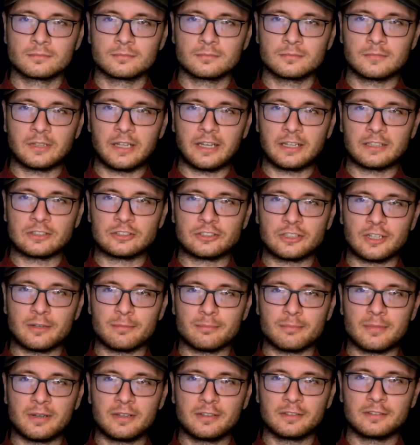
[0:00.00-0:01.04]
like
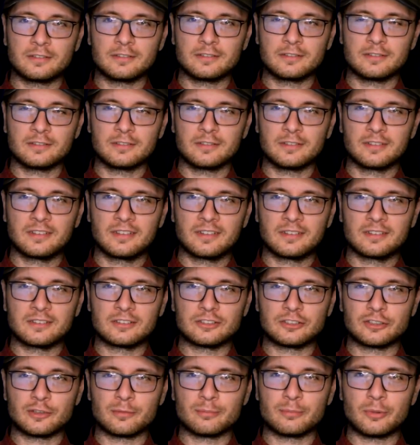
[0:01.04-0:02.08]
Jim
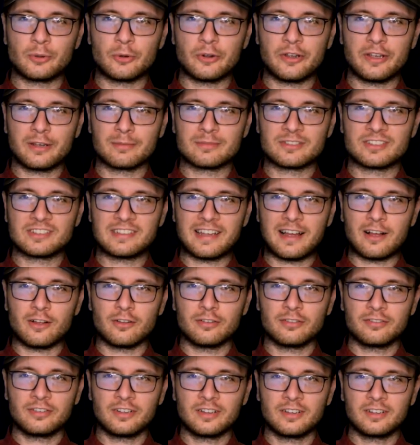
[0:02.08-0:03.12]
Bowie
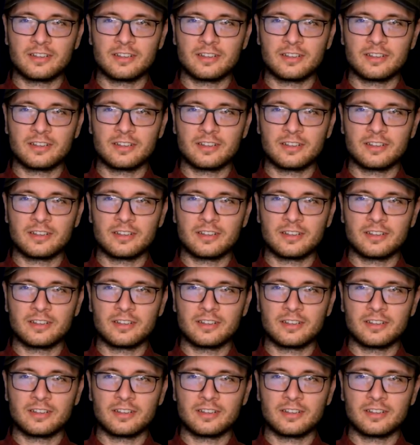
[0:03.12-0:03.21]
himself.